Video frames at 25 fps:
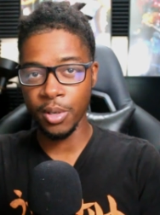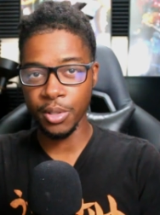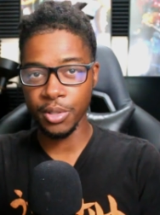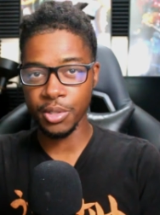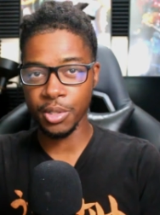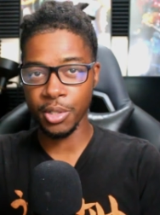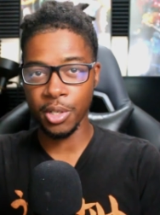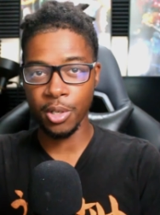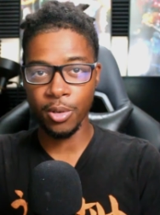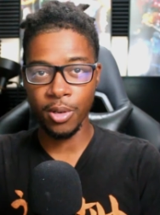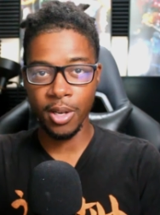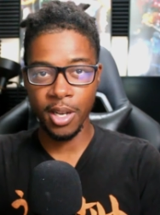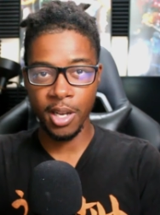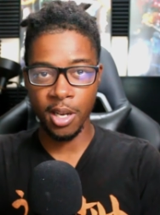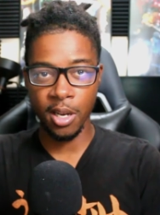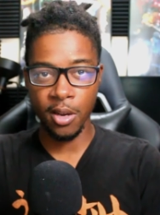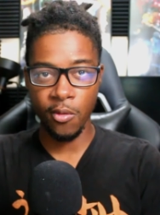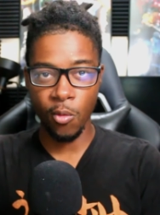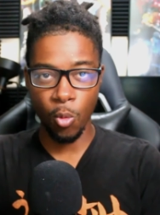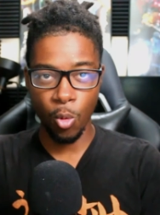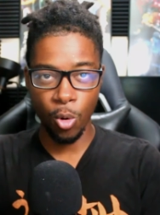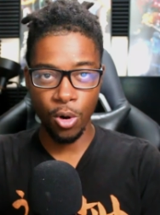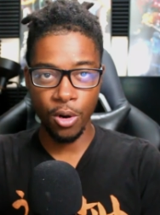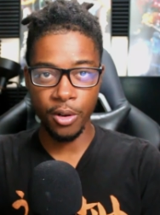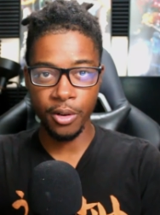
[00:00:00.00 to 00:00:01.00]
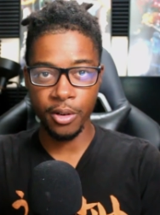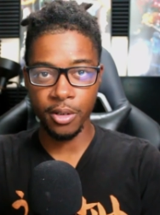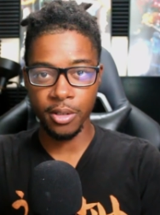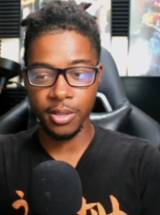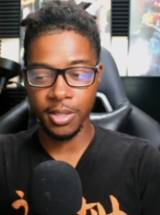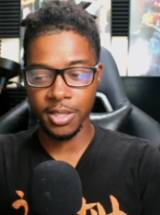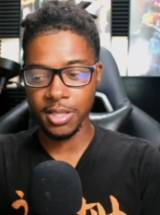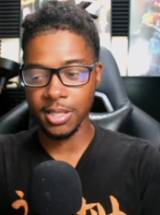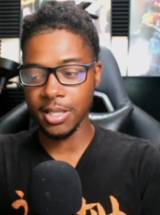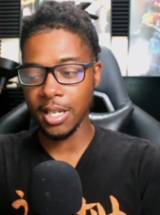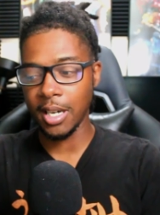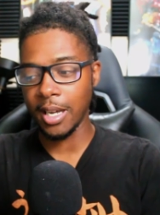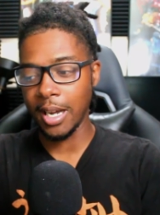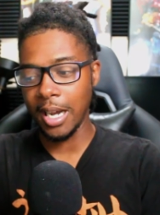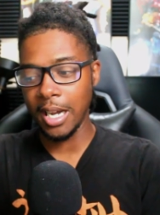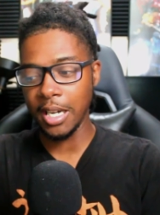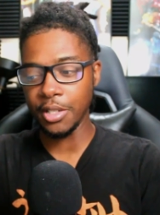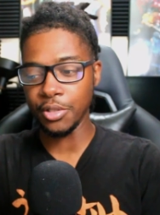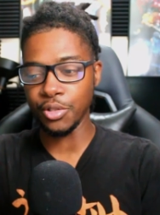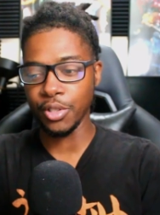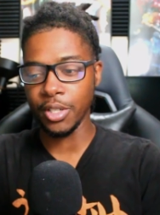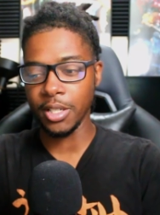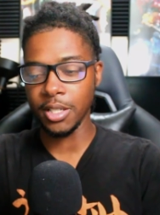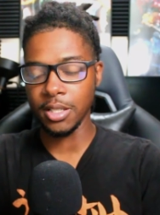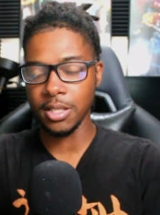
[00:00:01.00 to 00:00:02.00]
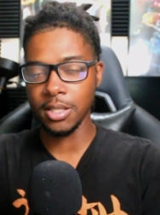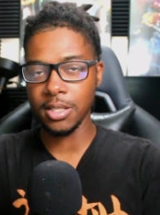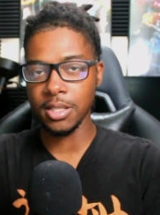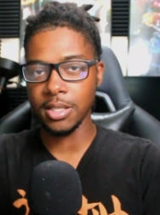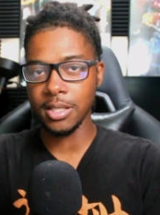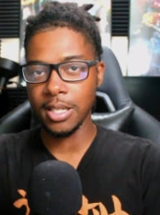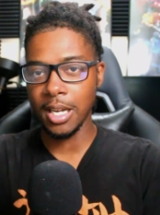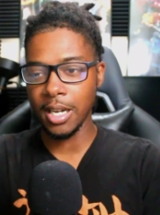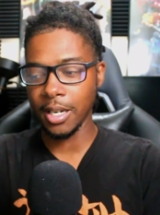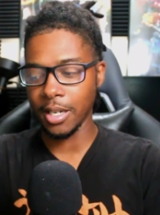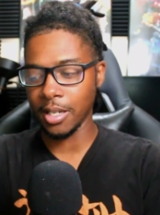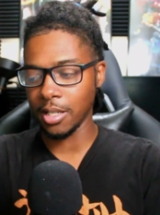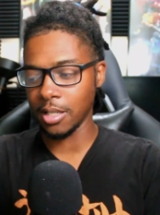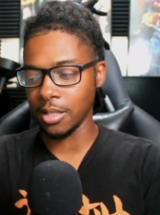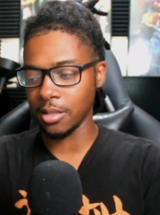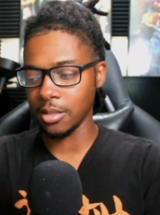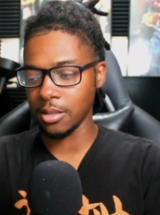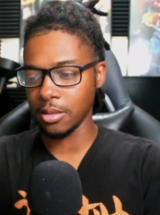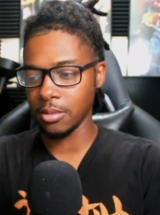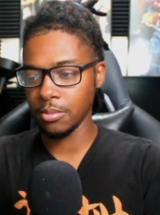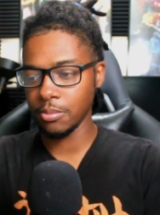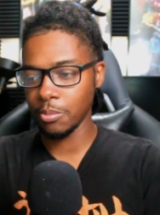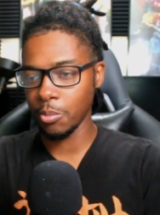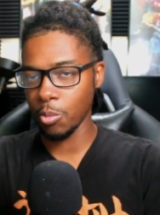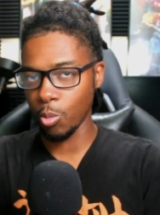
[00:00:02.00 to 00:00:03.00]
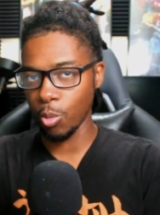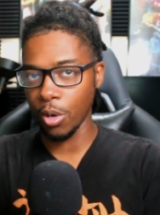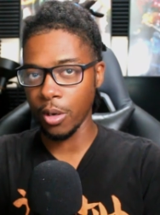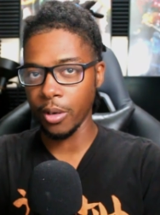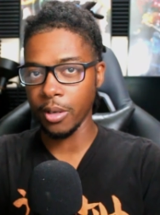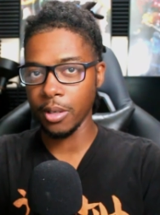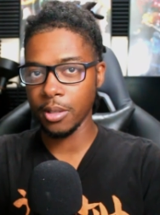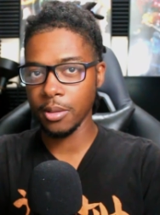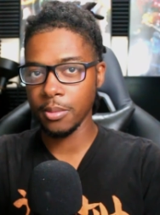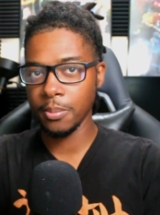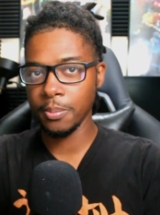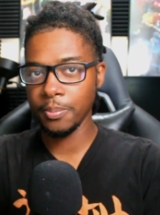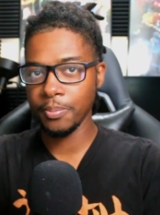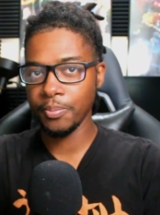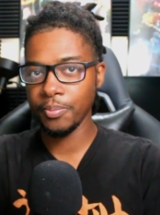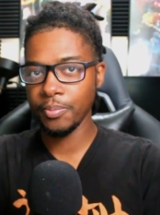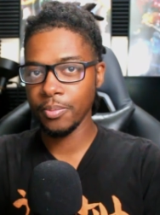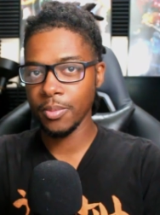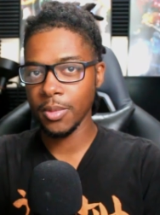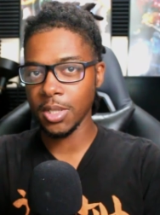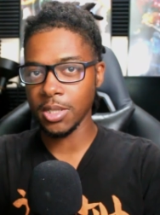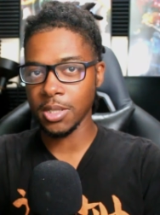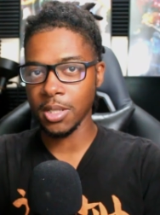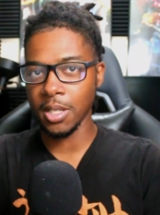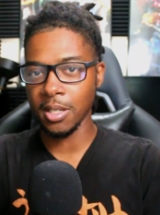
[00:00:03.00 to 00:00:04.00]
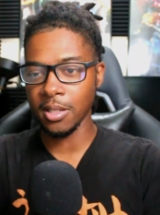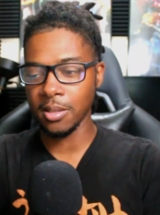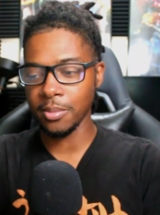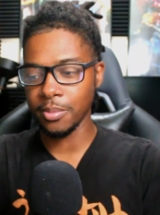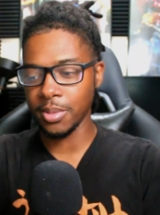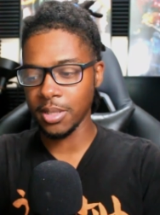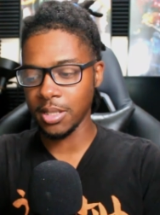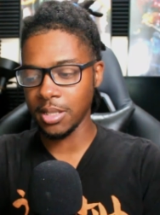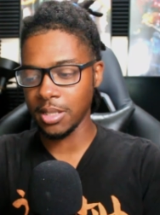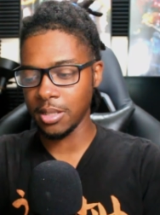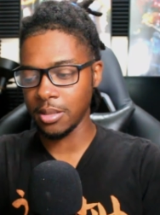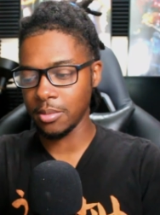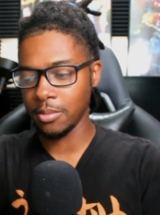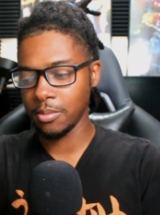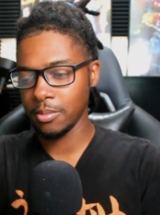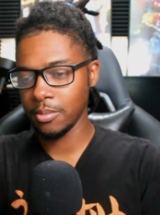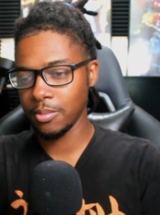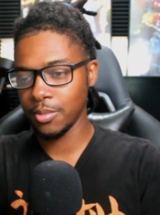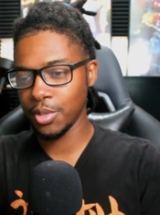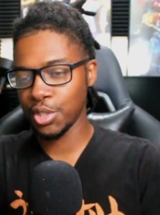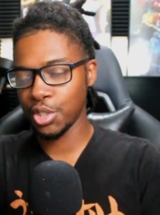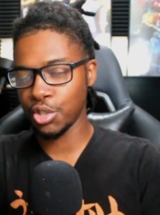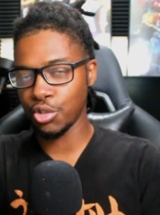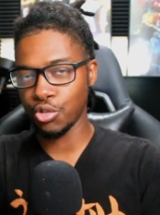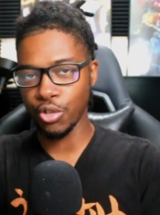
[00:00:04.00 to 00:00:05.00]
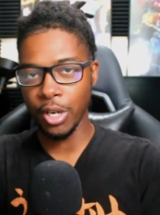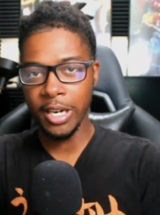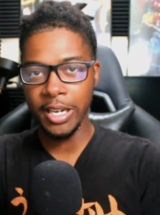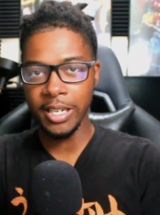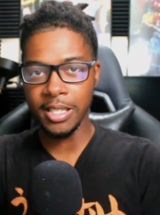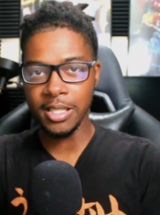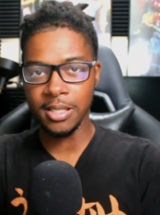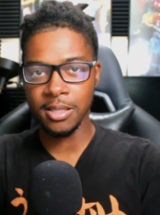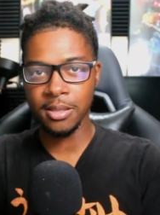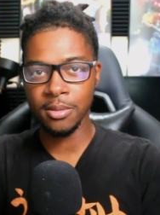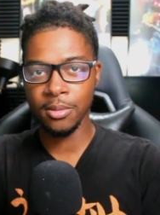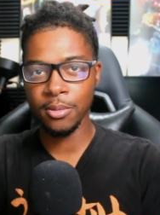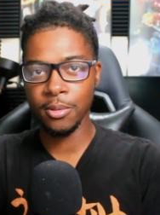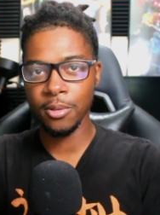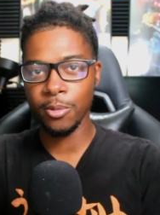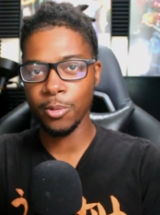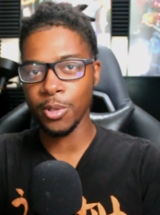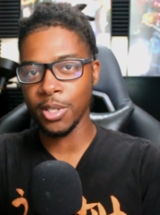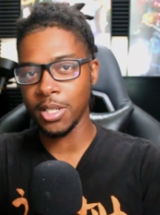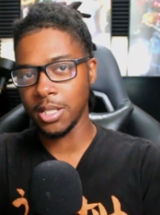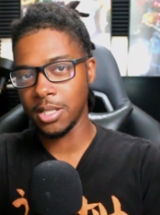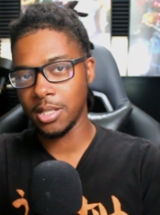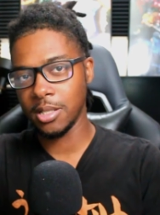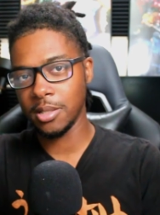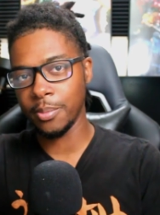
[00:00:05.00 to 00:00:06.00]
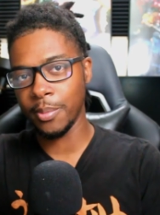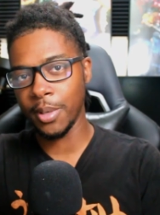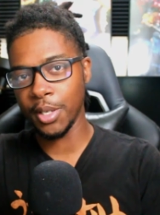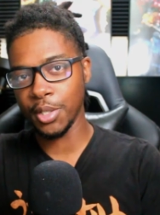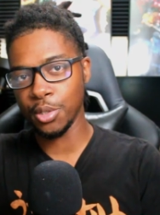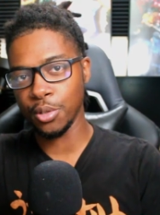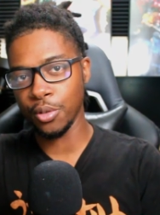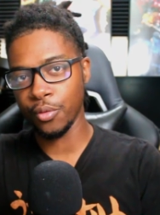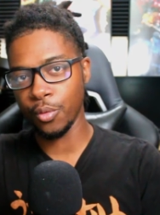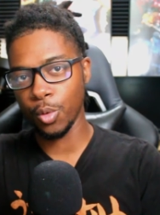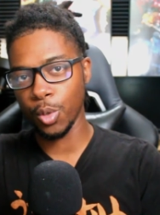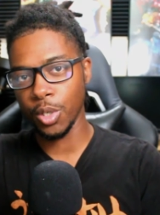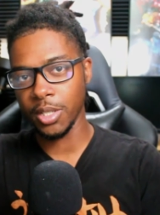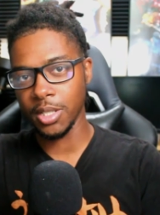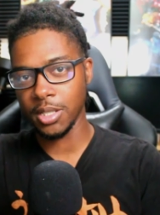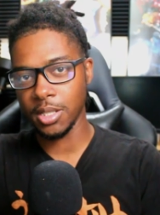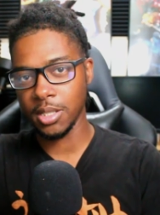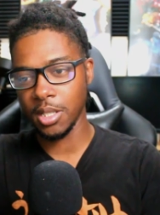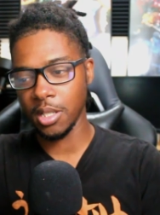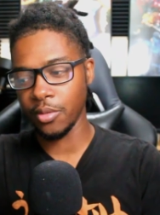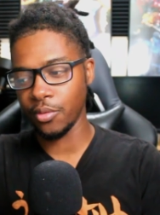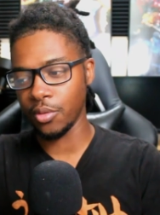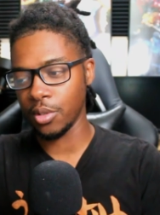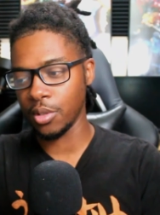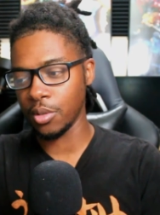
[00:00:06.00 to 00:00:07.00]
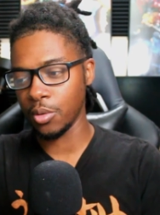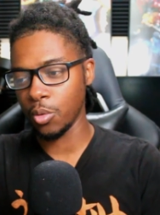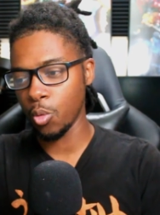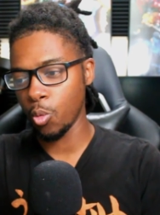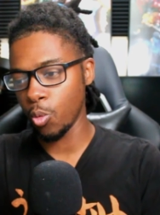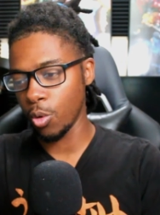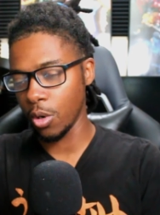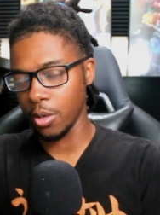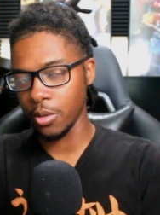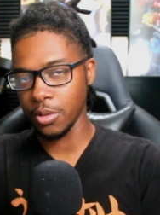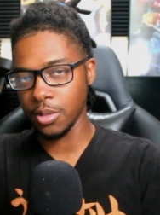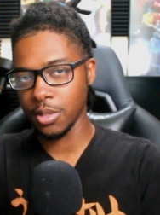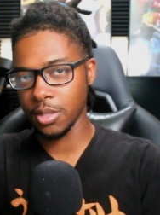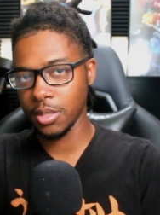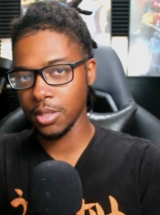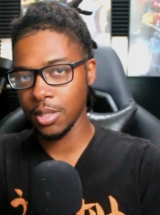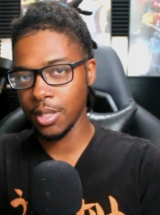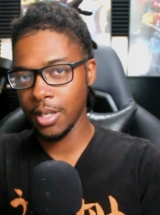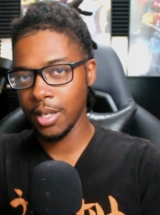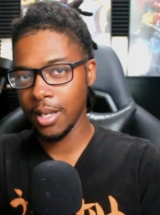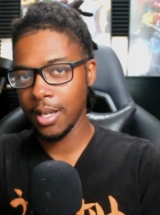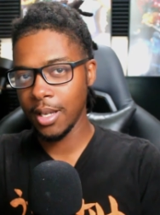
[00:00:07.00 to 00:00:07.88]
muscle don't have water and it's not hydrated, it's not gonna work. It's gonna be straining, which makes your voice even worse.